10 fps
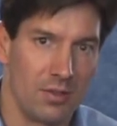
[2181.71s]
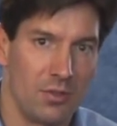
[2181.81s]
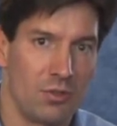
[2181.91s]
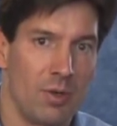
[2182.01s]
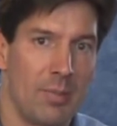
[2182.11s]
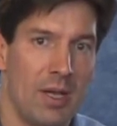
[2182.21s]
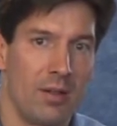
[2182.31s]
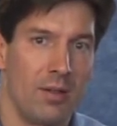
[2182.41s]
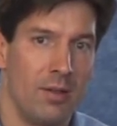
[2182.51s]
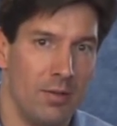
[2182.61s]
strip
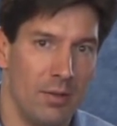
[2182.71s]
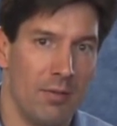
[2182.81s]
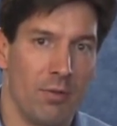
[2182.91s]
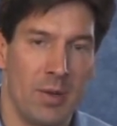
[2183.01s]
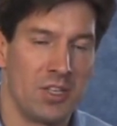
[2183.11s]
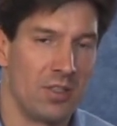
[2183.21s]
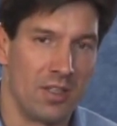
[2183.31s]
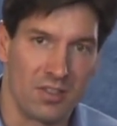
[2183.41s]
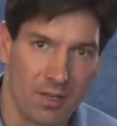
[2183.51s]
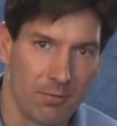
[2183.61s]
out information
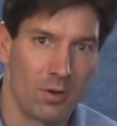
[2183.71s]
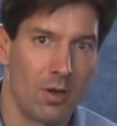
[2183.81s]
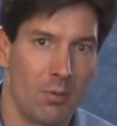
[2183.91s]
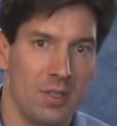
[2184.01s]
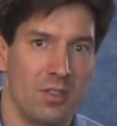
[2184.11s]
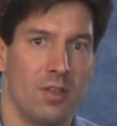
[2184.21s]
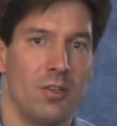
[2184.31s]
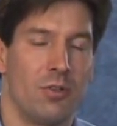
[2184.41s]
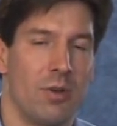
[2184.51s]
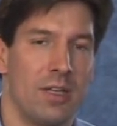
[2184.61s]
that's different always in the
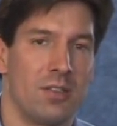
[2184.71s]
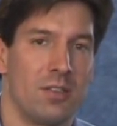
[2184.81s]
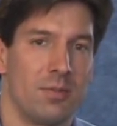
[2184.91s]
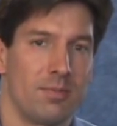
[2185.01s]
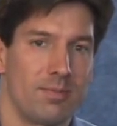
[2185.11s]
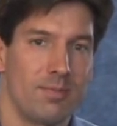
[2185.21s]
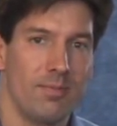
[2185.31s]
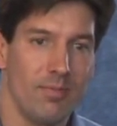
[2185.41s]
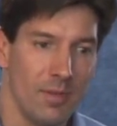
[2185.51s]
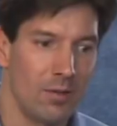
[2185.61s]
two traces,
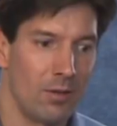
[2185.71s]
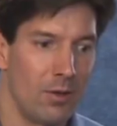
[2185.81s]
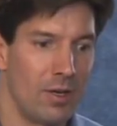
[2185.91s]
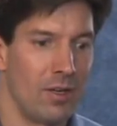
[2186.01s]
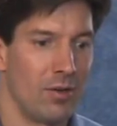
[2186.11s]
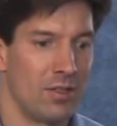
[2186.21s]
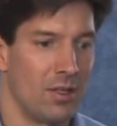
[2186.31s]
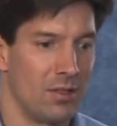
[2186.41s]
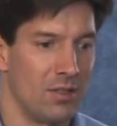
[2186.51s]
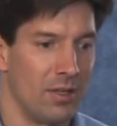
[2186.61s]
load it into
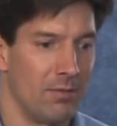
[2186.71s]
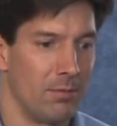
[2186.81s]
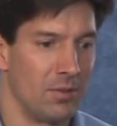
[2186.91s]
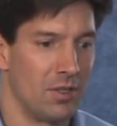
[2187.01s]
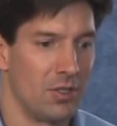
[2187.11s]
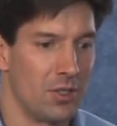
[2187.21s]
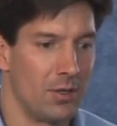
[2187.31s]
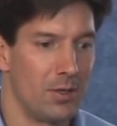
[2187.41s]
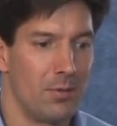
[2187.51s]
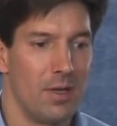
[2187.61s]
Excel as Dave is going to show
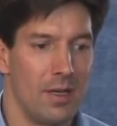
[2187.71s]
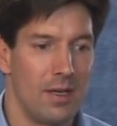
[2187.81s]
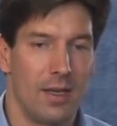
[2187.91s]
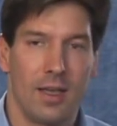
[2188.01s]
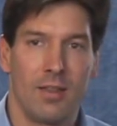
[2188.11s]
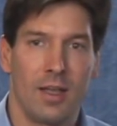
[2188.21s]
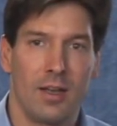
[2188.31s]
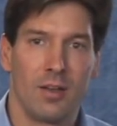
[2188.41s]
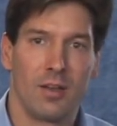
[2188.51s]
you, and then